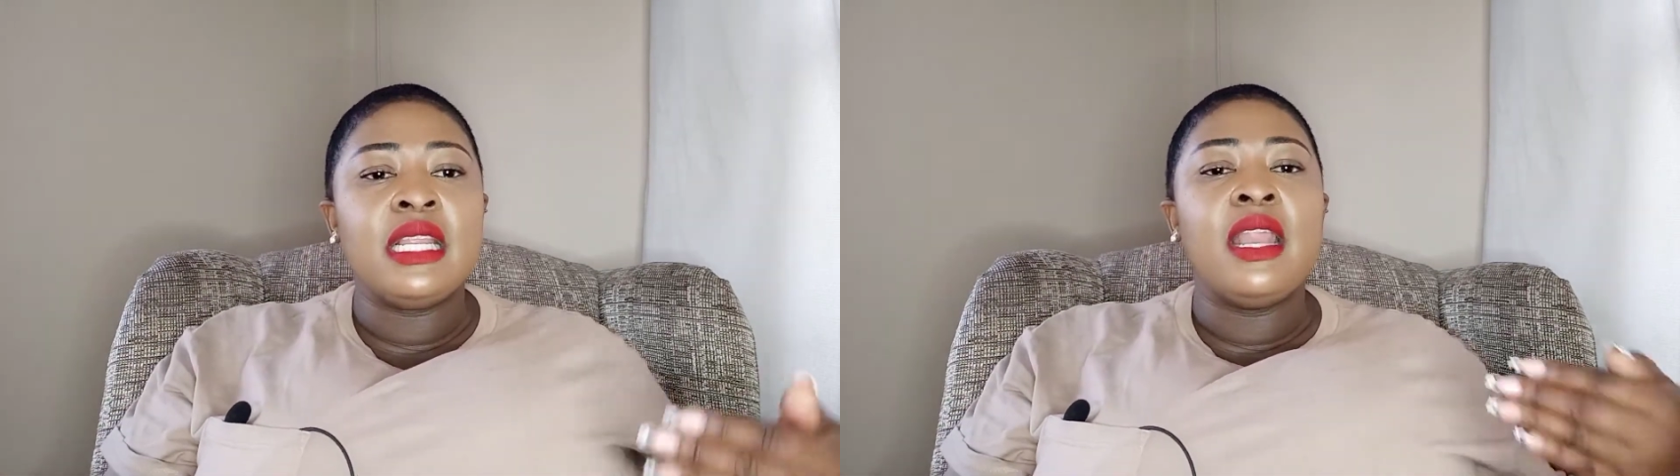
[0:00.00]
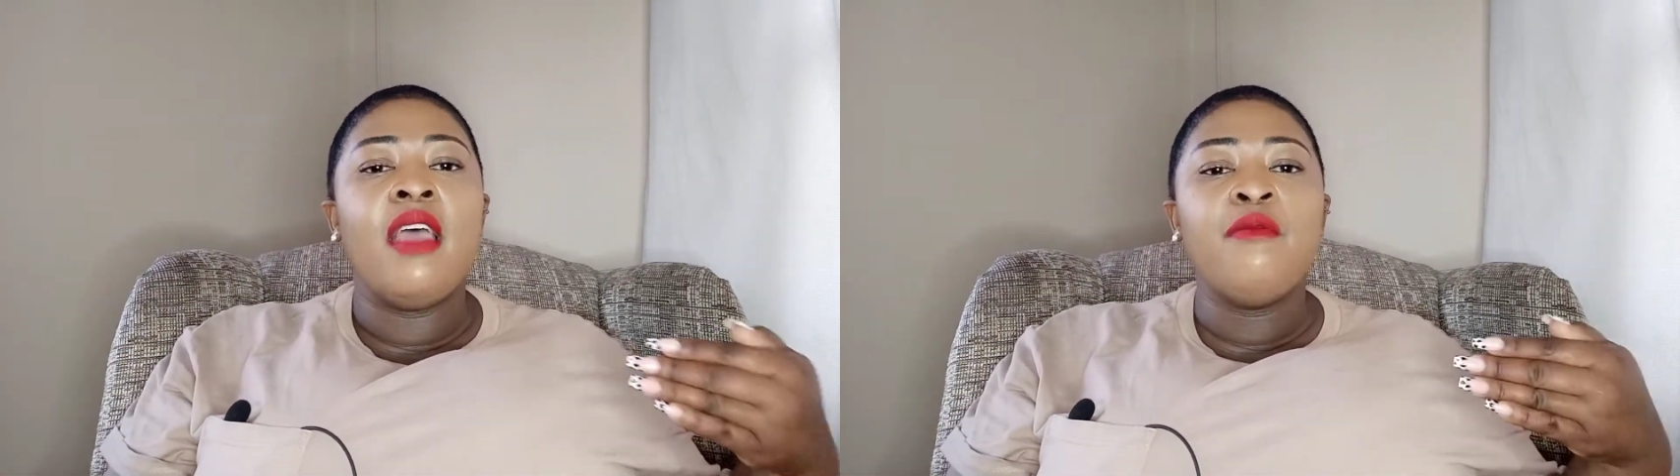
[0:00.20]

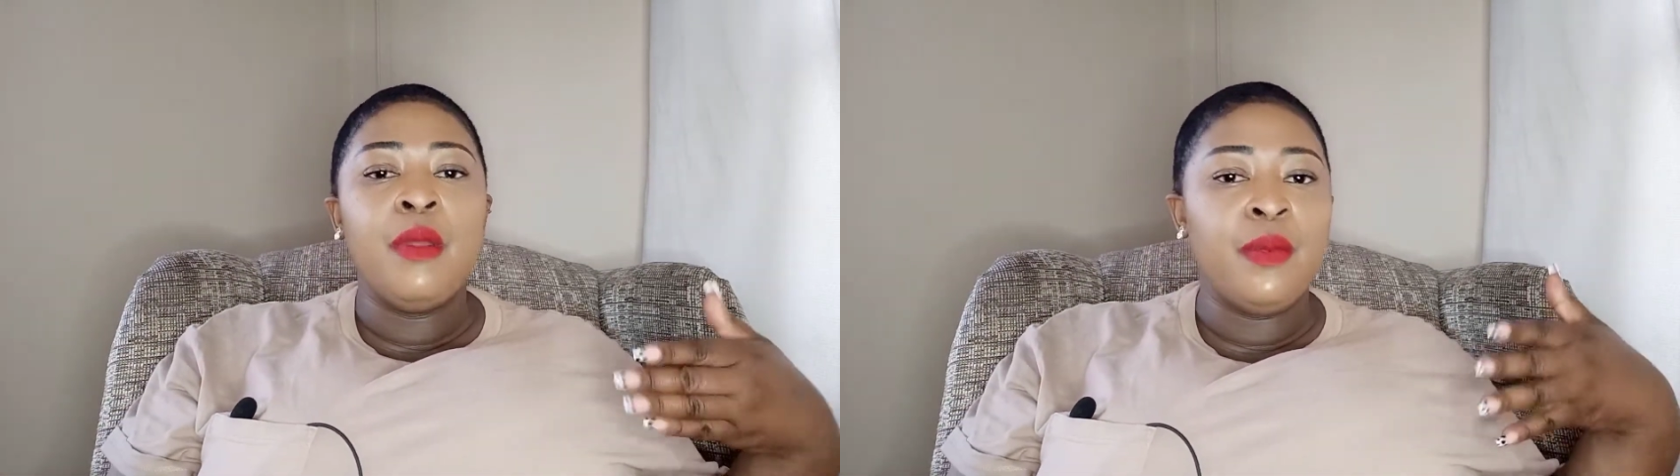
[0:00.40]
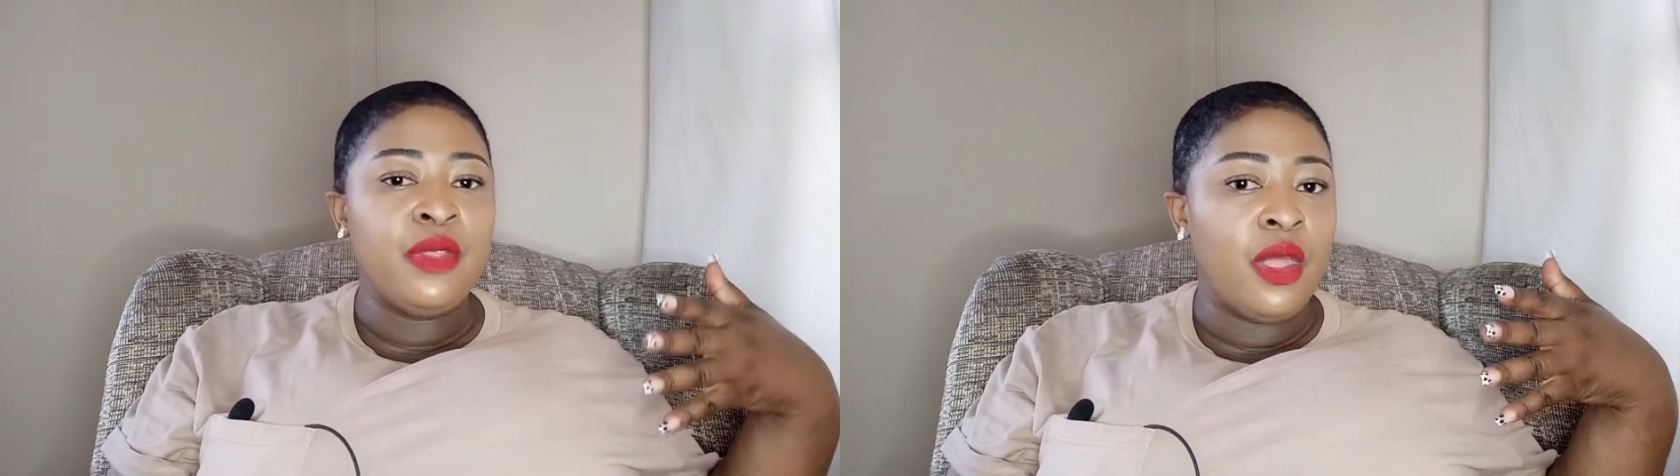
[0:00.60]
Have
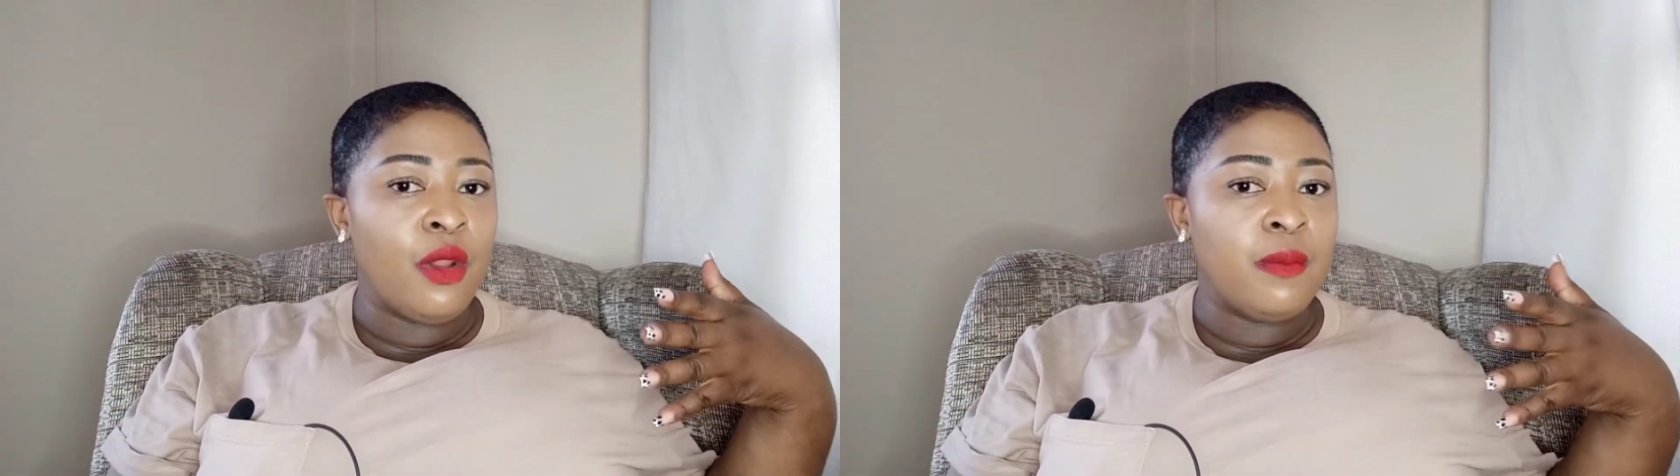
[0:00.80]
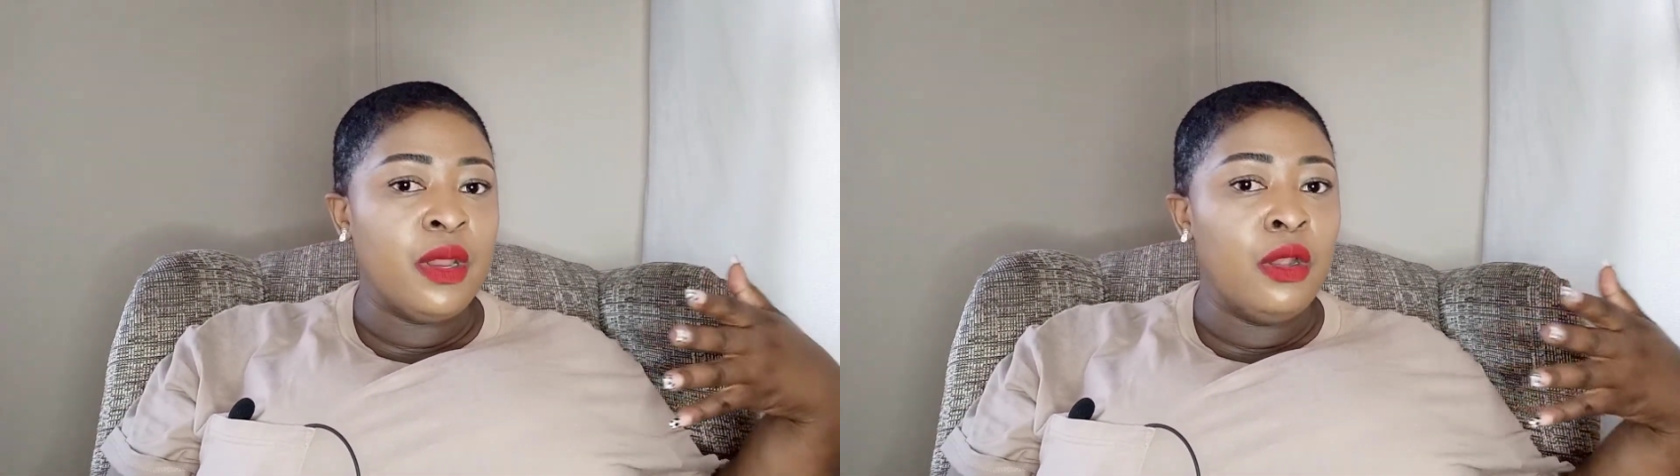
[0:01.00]
people that are
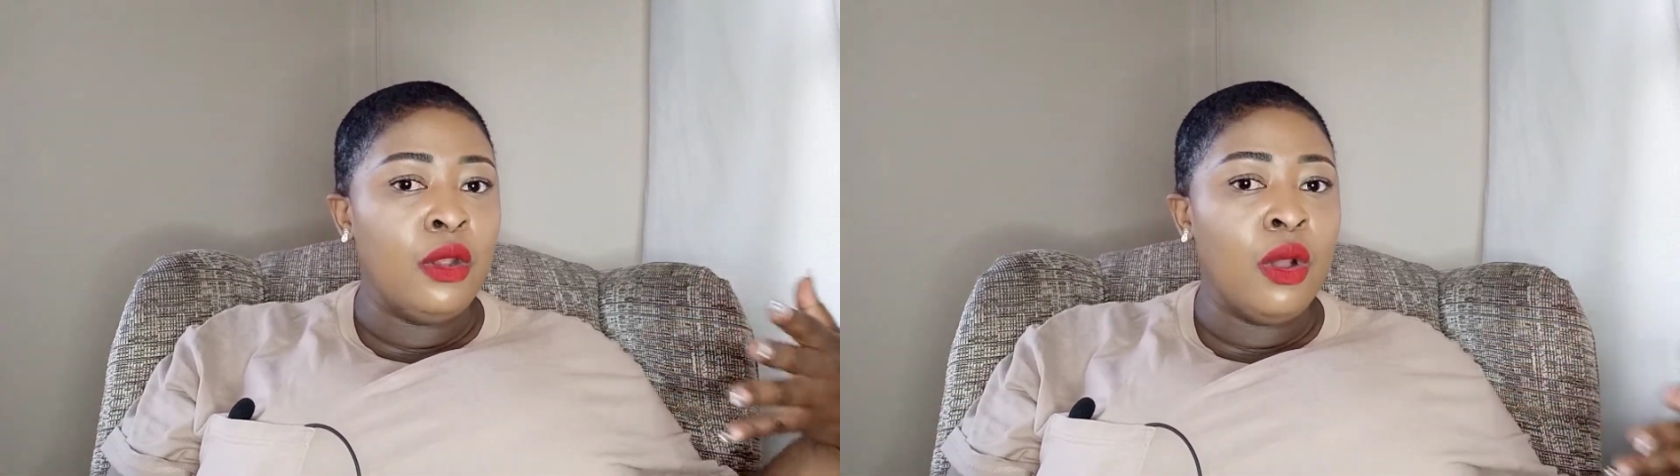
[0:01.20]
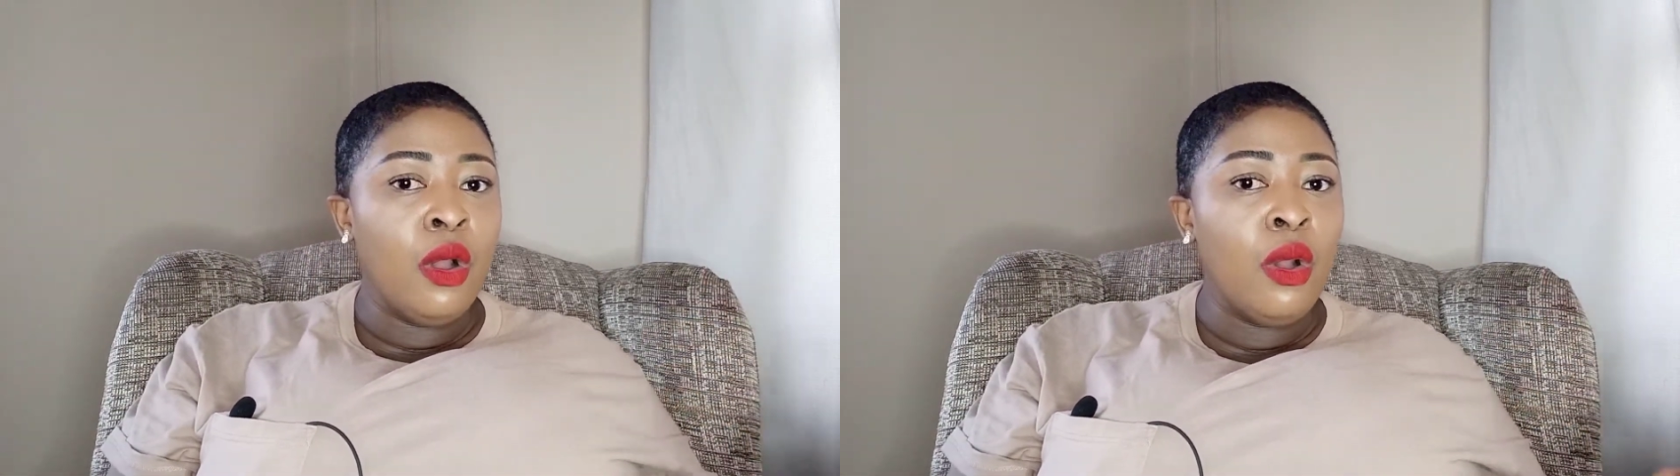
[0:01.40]

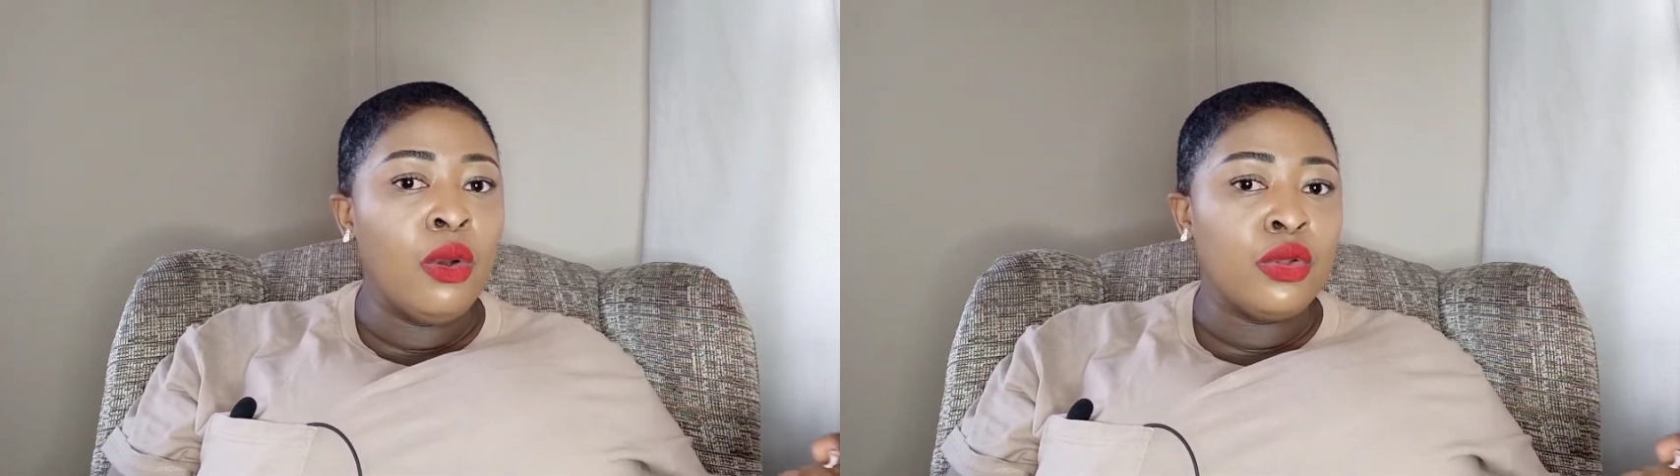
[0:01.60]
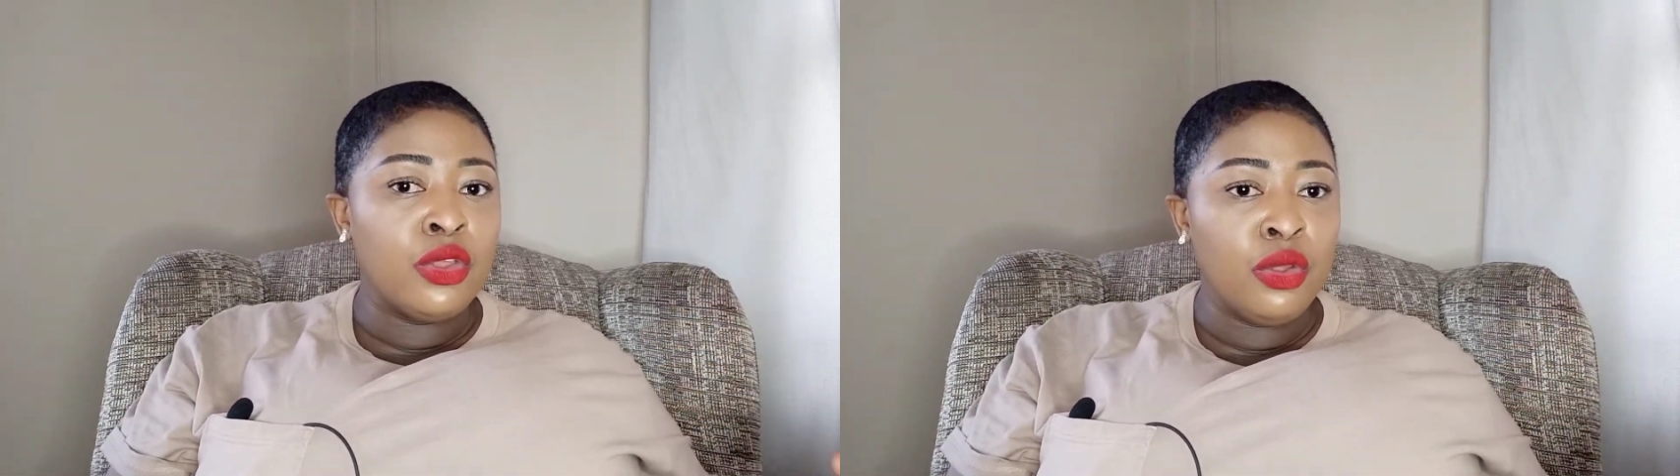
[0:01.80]
below
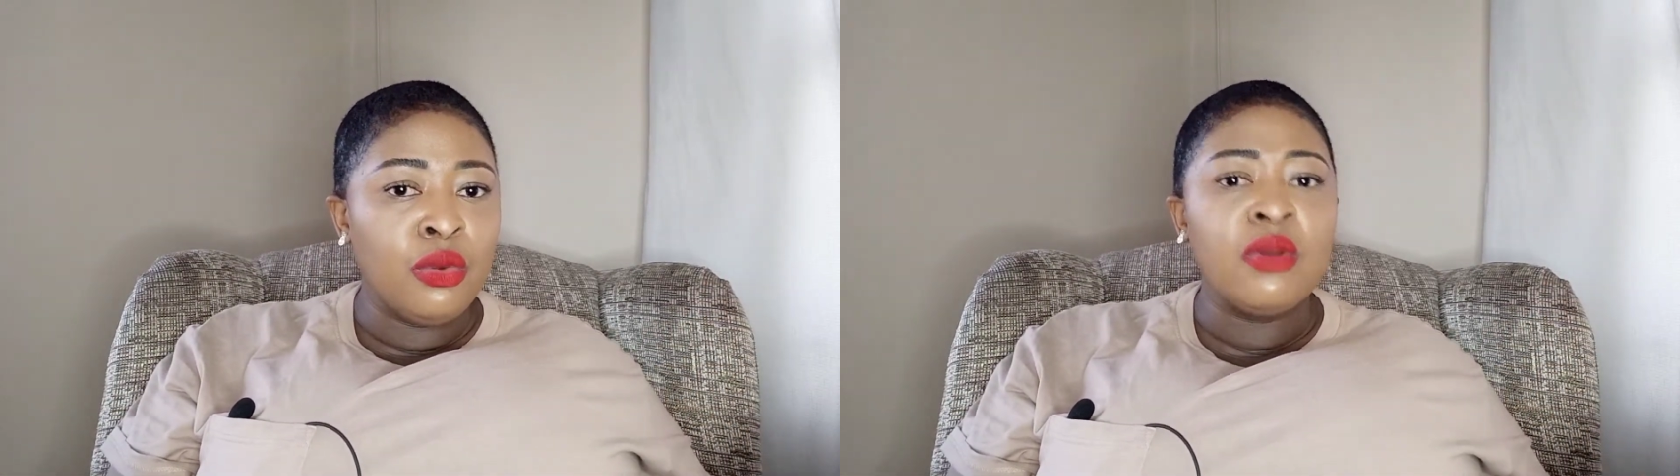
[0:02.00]
you.